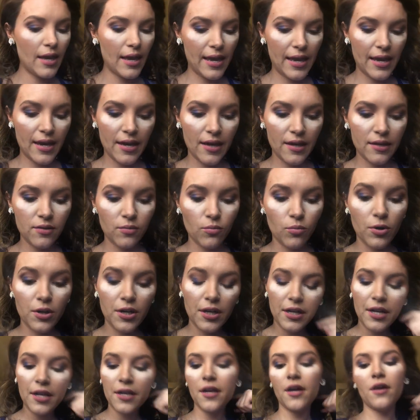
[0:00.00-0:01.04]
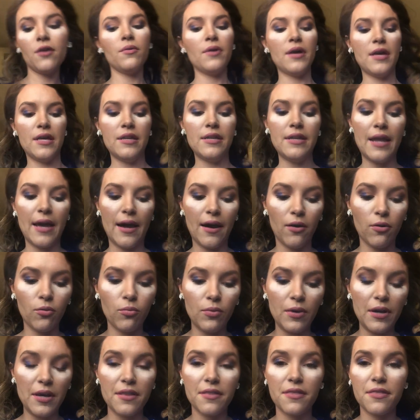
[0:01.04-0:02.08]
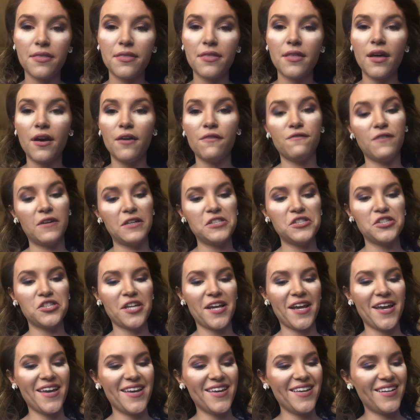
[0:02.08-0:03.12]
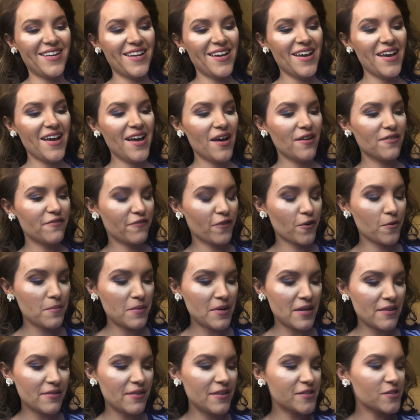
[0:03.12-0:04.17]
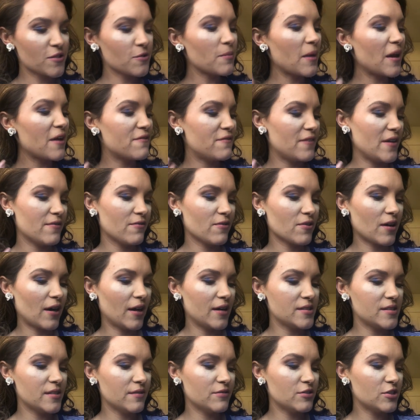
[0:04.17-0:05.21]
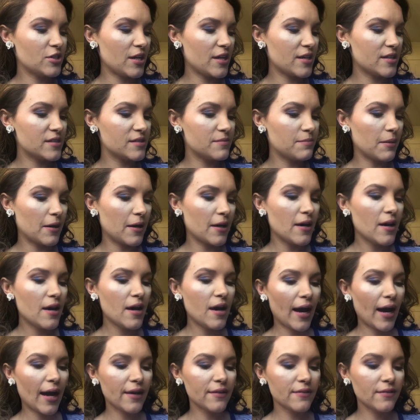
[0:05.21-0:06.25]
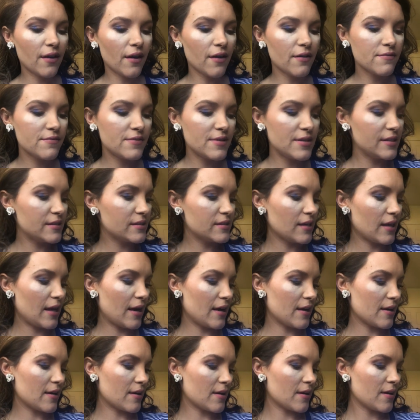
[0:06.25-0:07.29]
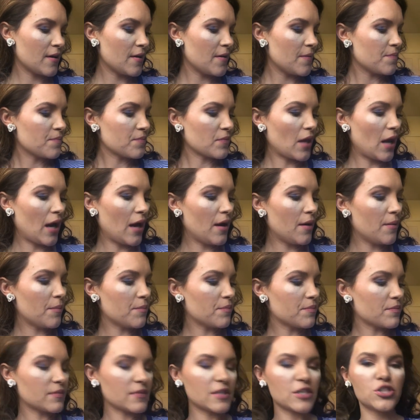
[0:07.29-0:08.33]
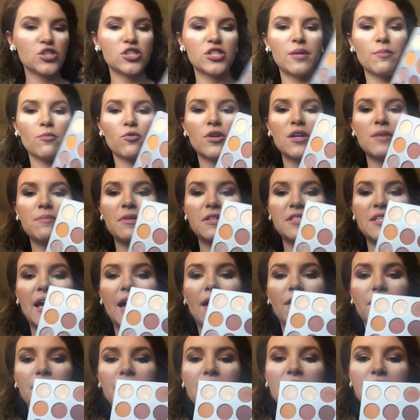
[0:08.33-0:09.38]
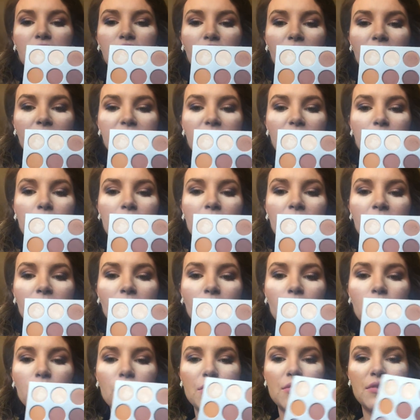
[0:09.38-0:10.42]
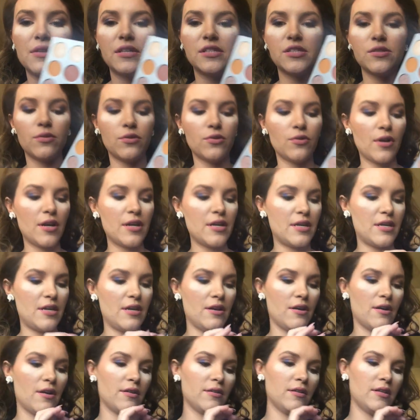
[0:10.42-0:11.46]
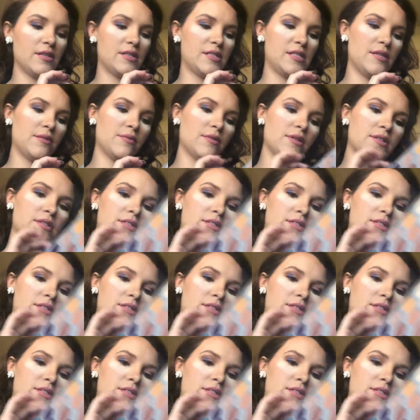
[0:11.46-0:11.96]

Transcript: And we're gonna go in now with a fun shade. For me, these are my favorite kinds of shades, but I love these like shimmery metallic-y shades. I'm gonna go in with this one right here. Let's see what